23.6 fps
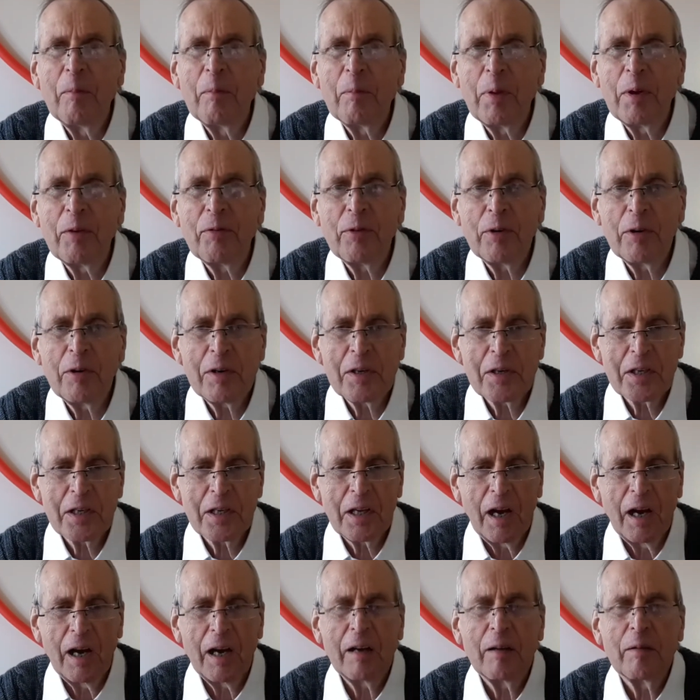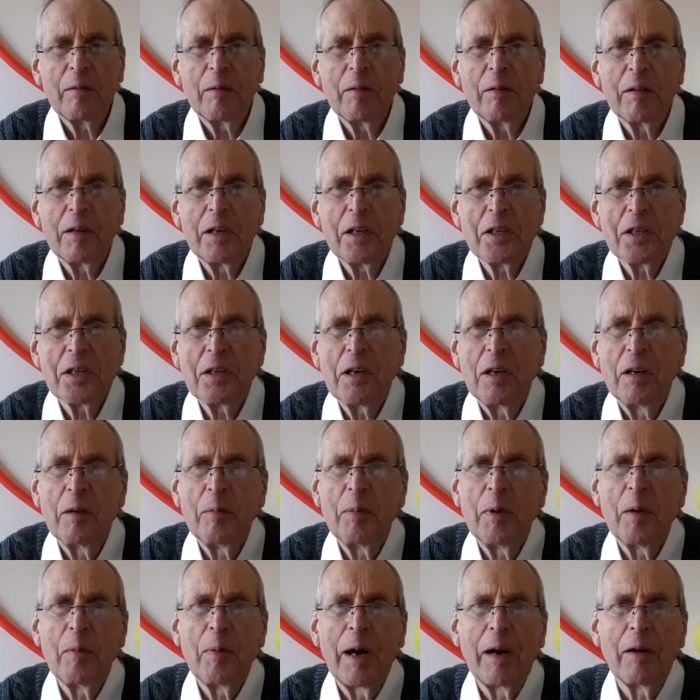Before I start, this is going to
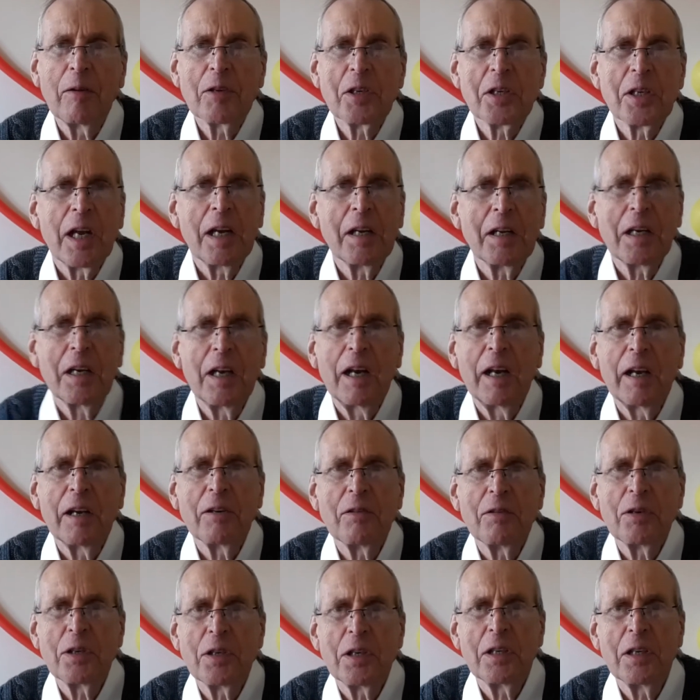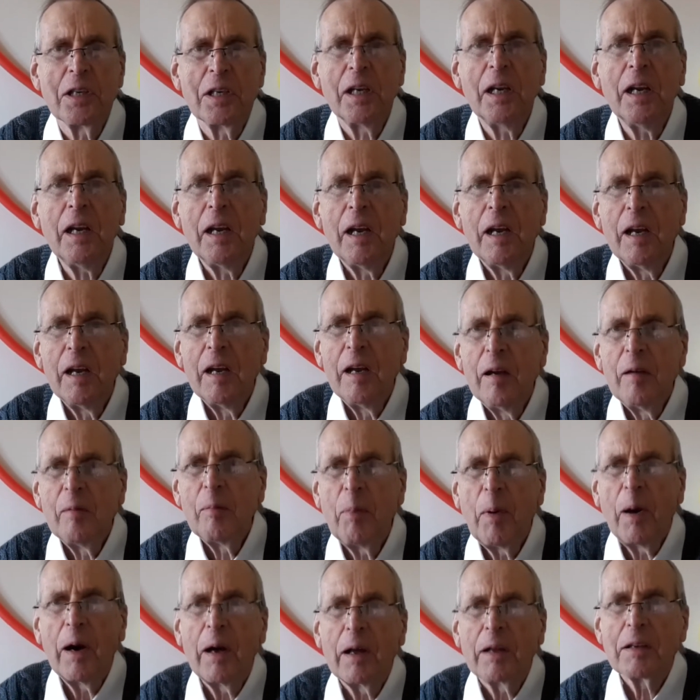be about static electricity,
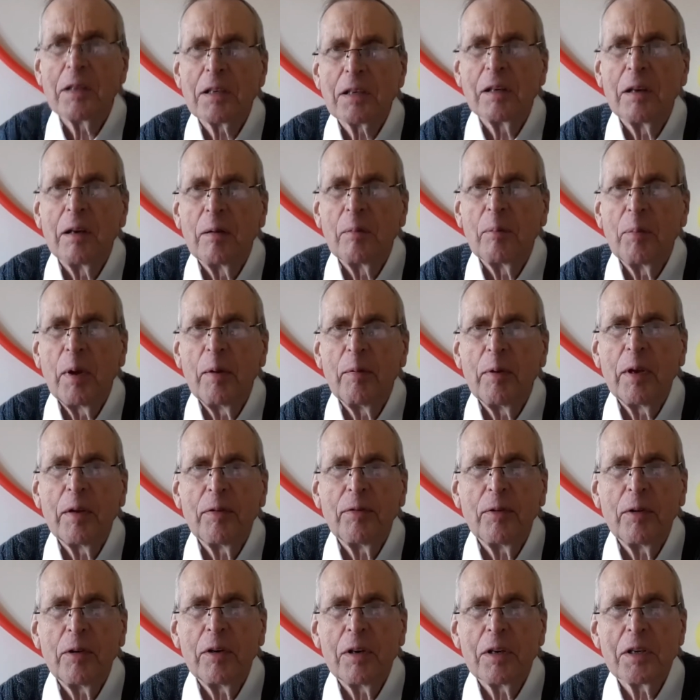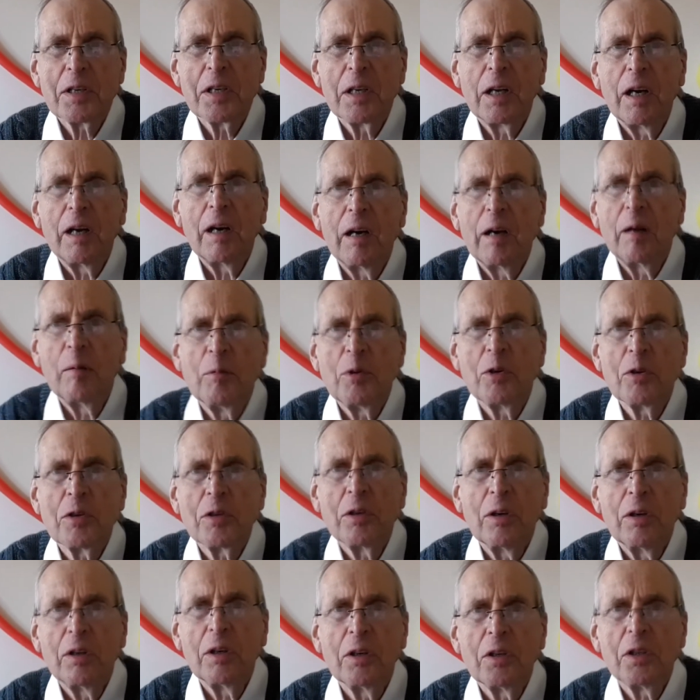but before I start I'm just
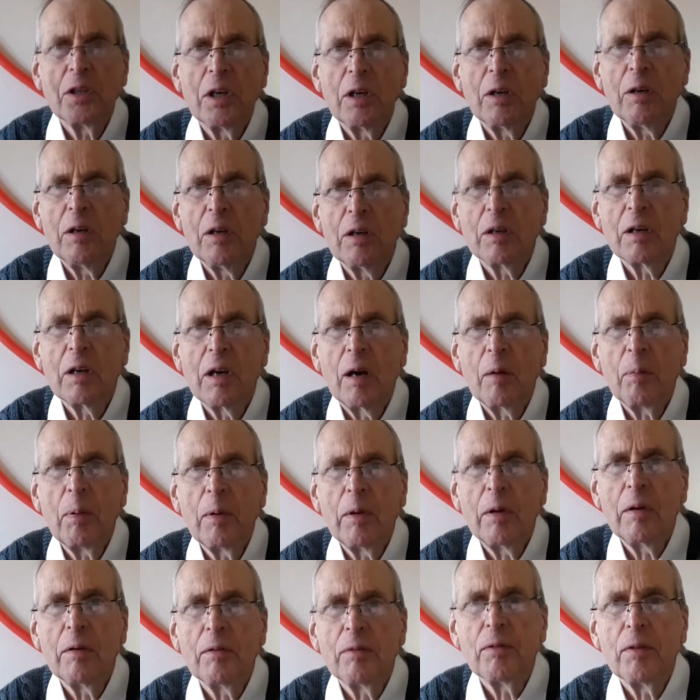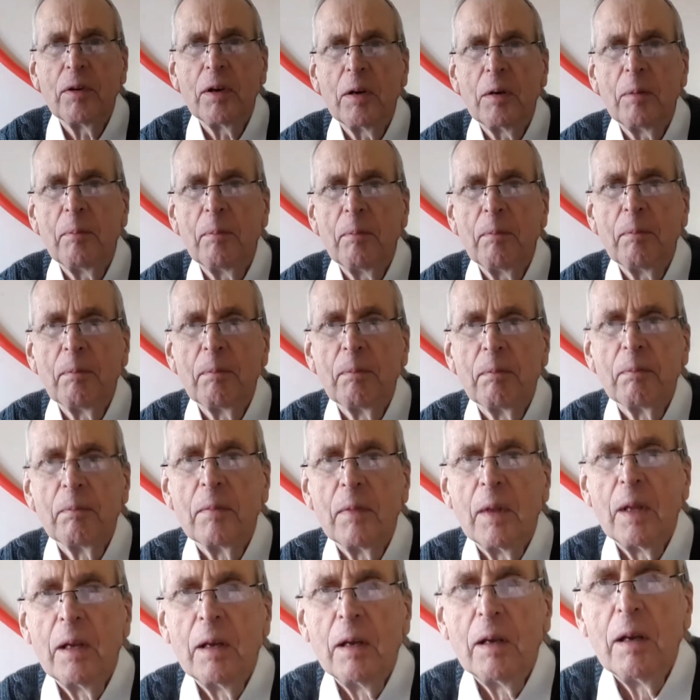going to show you a couple of
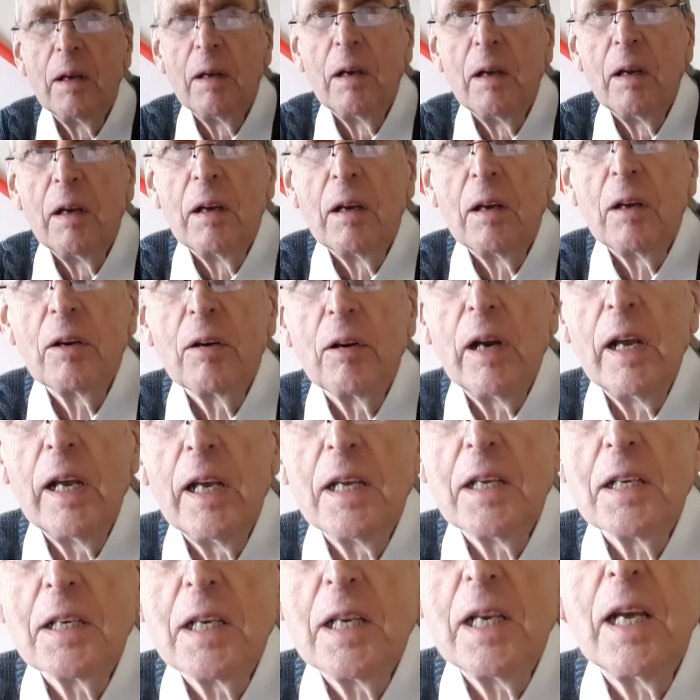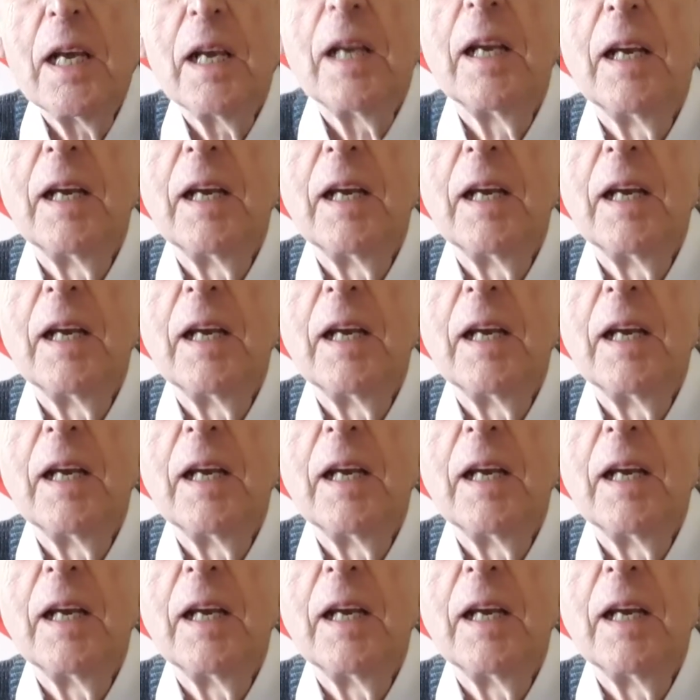crazy